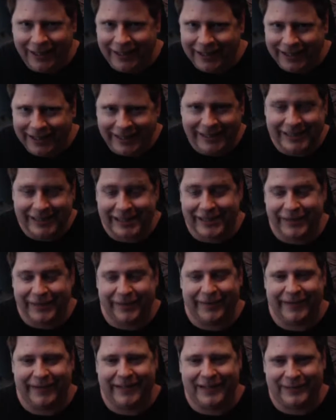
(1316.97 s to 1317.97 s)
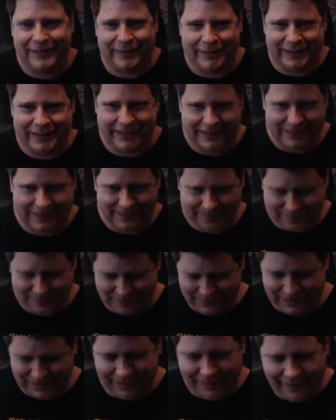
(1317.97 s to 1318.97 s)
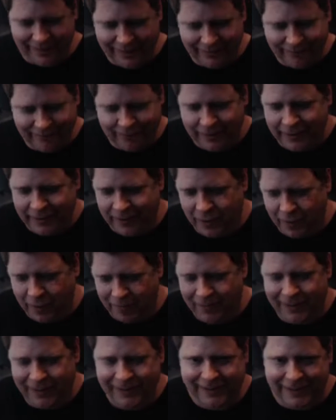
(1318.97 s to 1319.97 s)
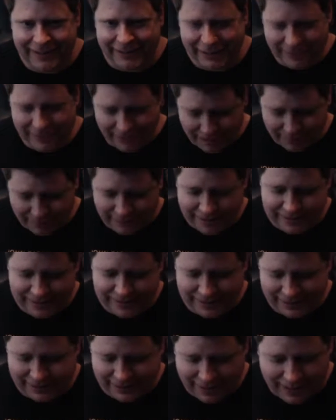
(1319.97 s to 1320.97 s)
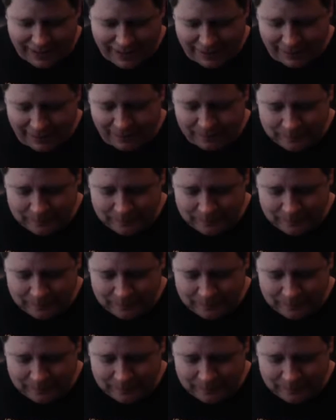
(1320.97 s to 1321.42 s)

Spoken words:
This is nerdy as fuck. Now I didn't want to open it this year because I just got it.